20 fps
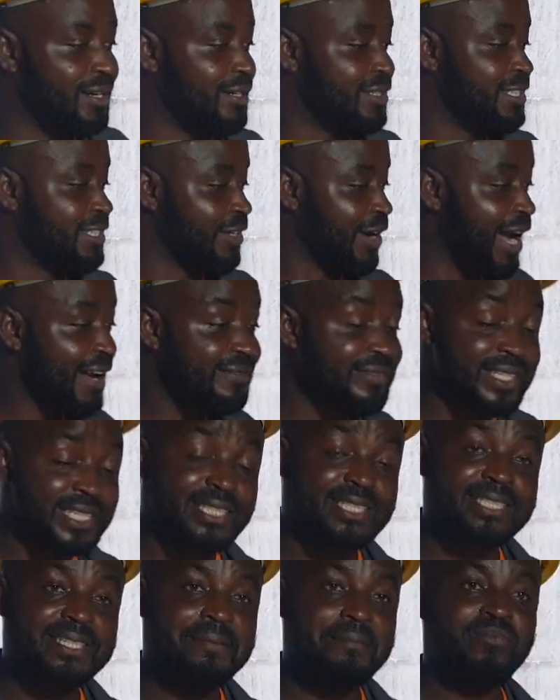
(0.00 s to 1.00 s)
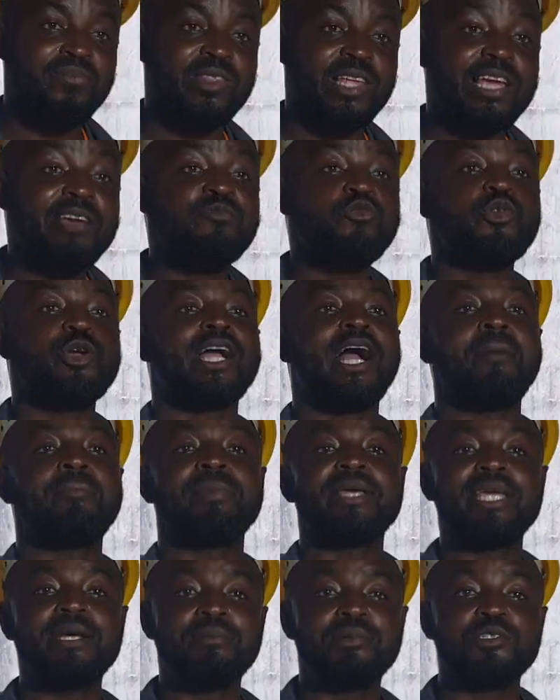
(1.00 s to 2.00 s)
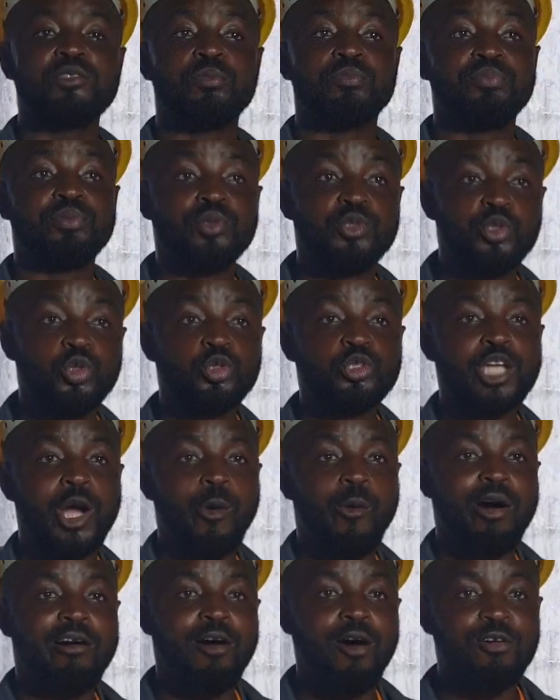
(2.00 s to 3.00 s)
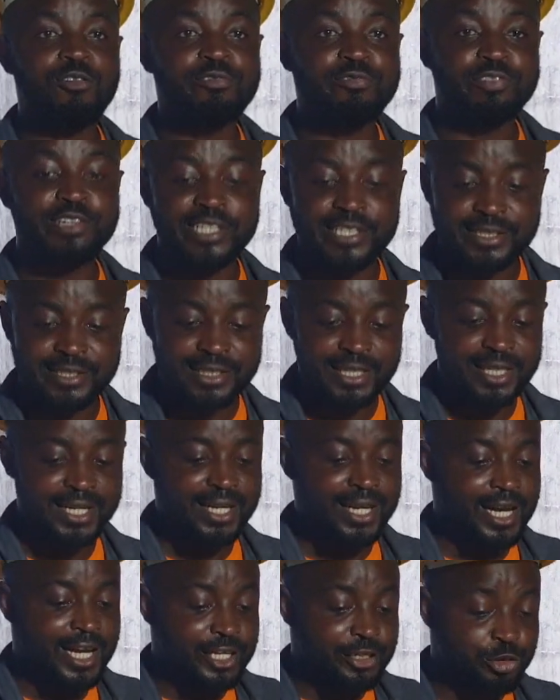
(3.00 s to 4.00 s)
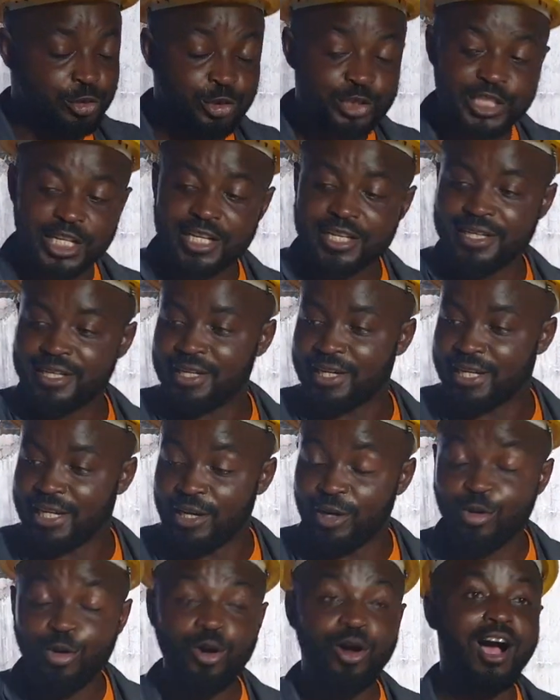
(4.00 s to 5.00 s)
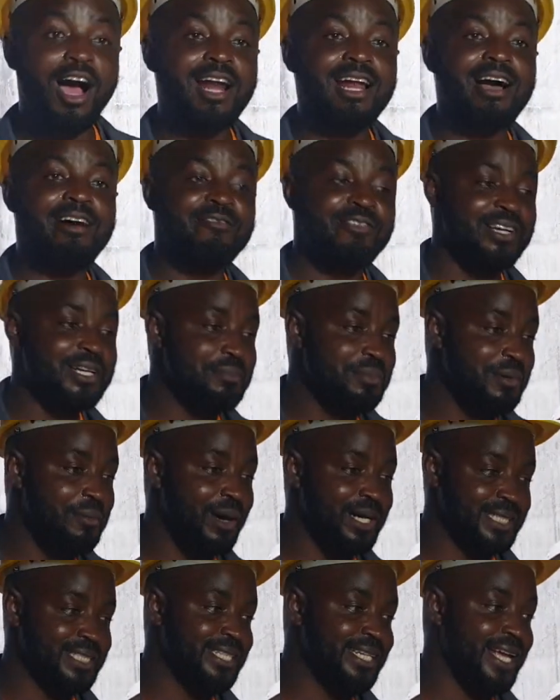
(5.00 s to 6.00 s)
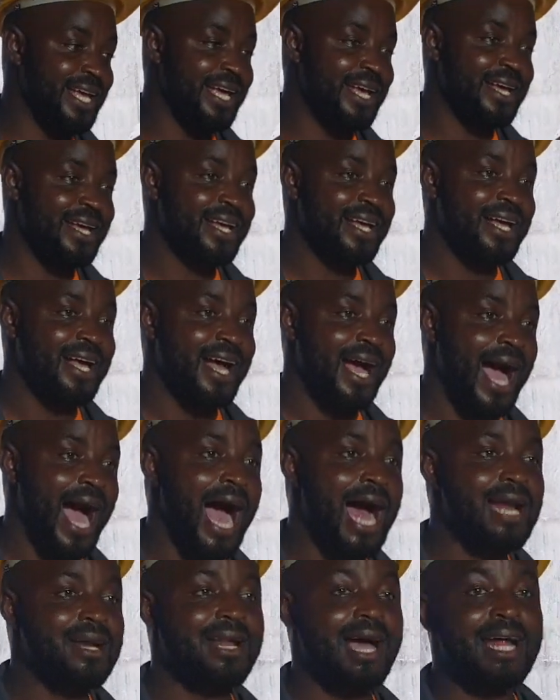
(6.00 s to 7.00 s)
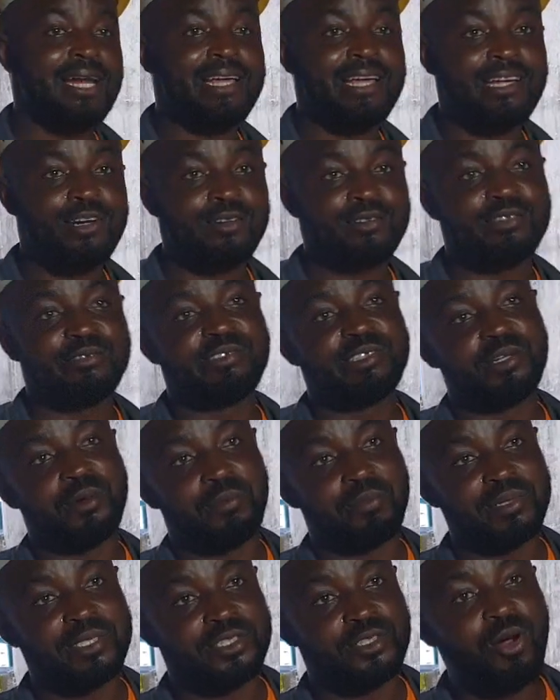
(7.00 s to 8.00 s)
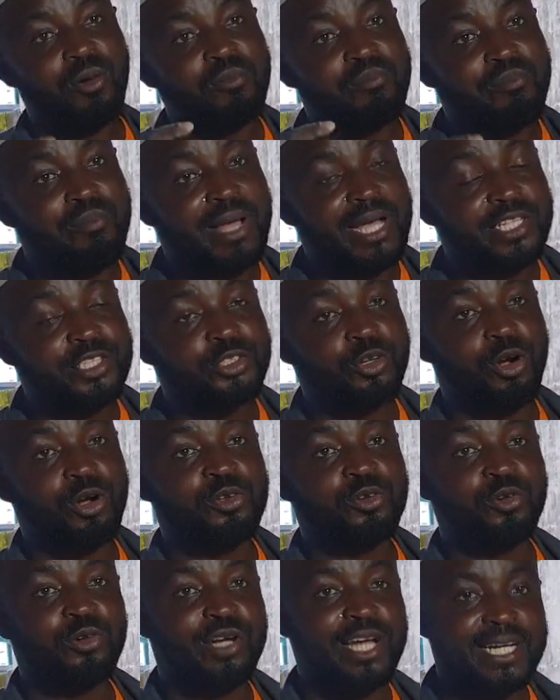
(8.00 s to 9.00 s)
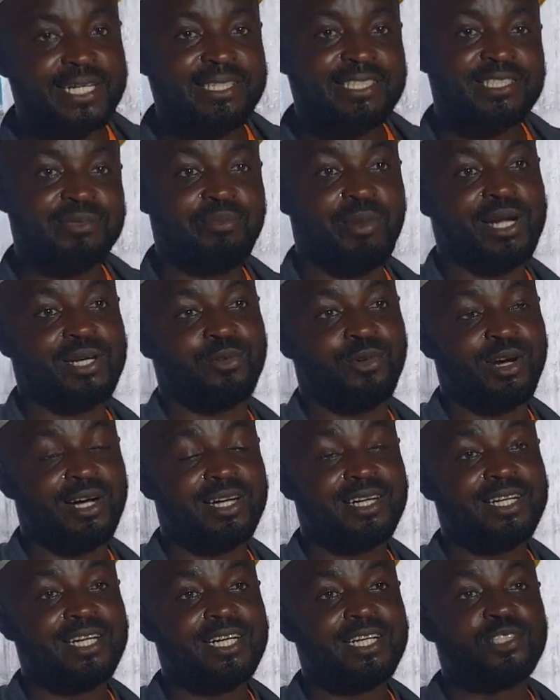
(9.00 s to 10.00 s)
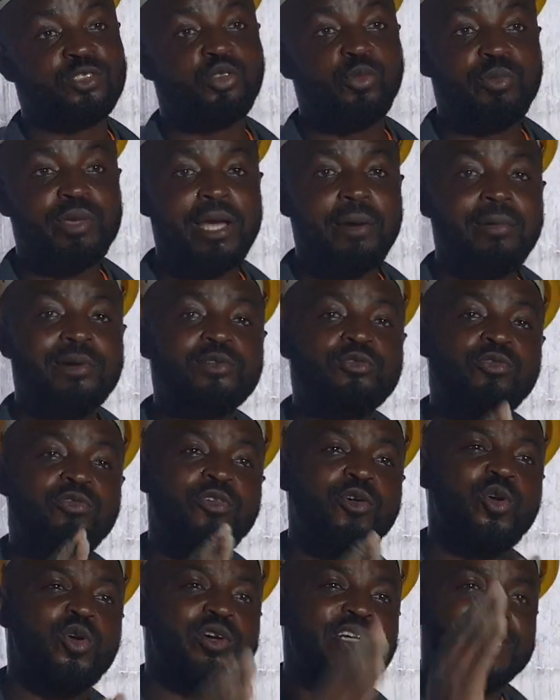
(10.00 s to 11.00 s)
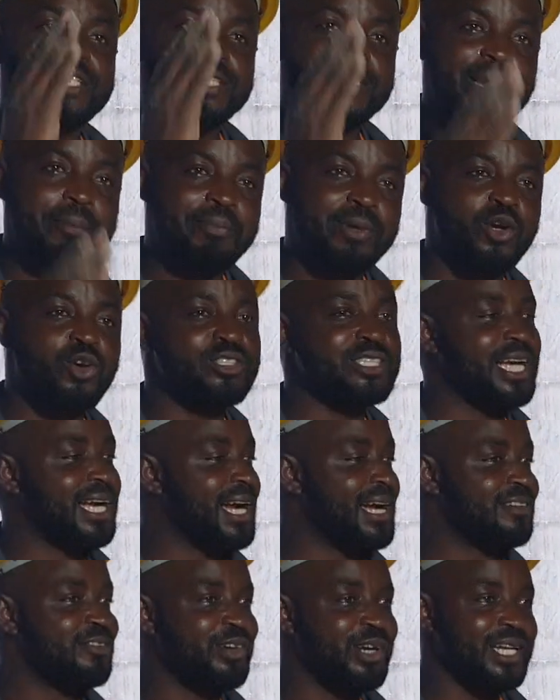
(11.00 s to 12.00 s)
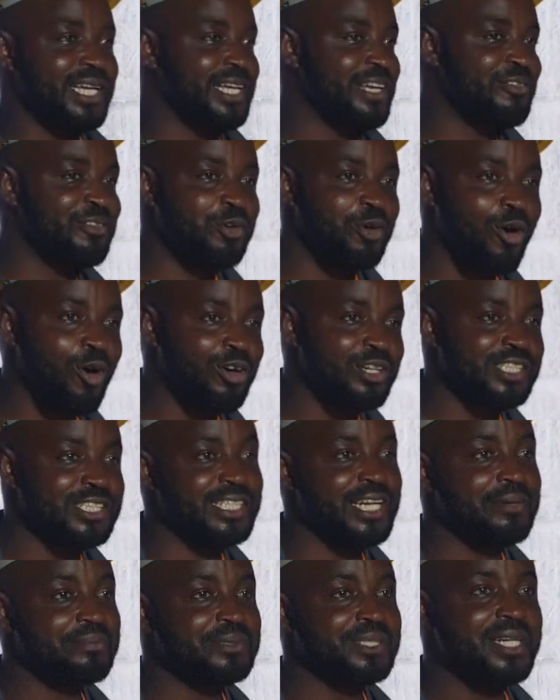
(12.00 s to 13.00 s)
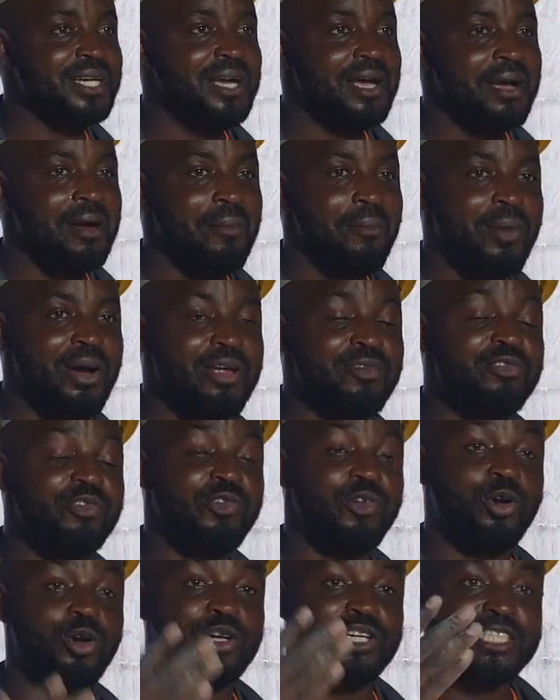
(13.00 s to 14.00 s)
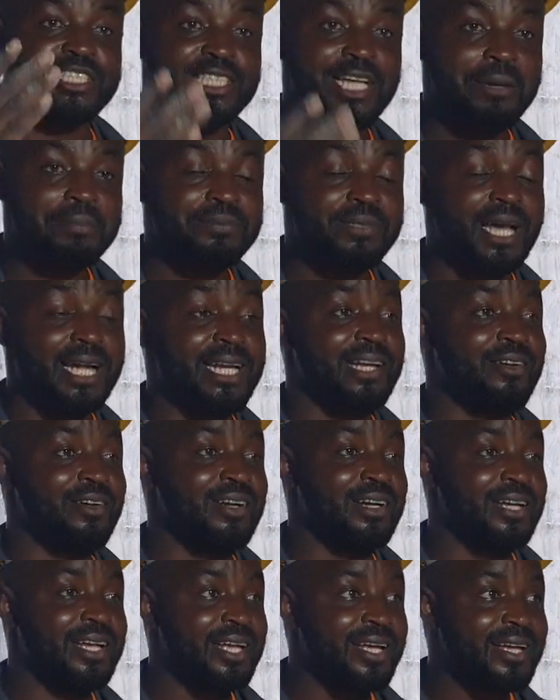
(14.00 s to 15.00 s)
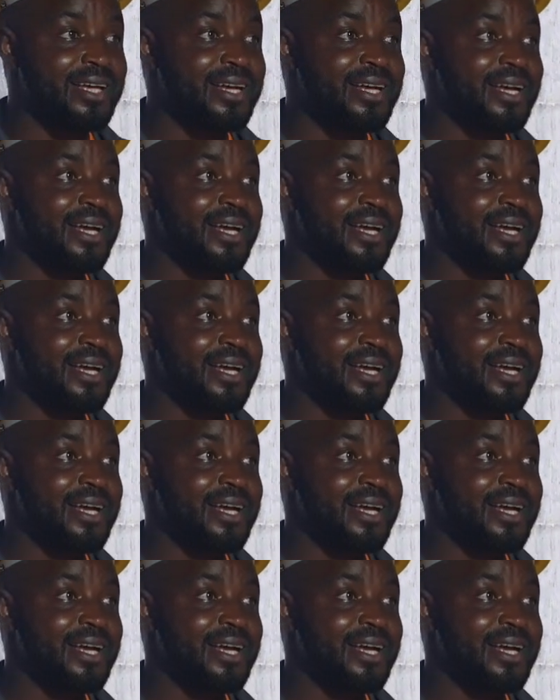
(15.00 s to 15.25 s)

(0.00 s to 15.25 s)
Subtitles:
derive this if we can be able to produce our own feed using the local available material. And at the end of this video, please don't make sure you get this manual to be able to follow the steps, because I can't really give you all the steps, but if you follow the steps, at the end of the day,